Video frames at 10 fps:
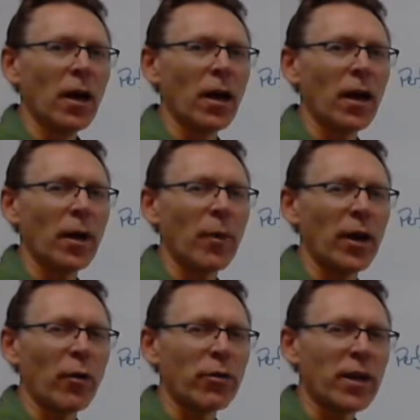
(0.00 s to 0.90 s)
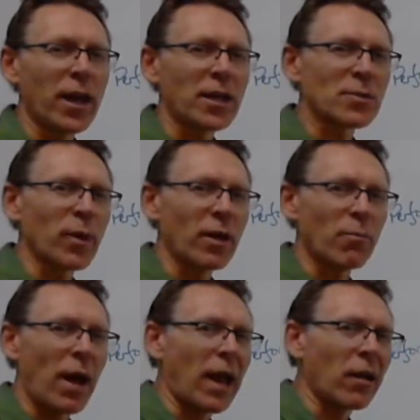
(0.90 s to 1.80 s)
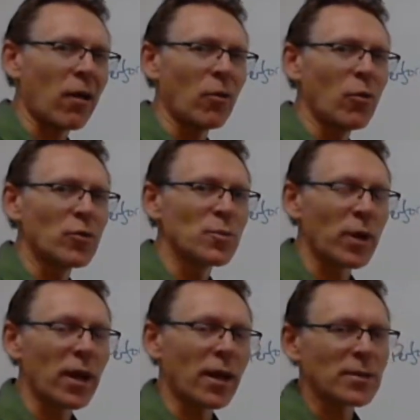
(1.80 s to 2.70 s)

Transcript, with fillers: Um, I don't think he explained backhoes, but in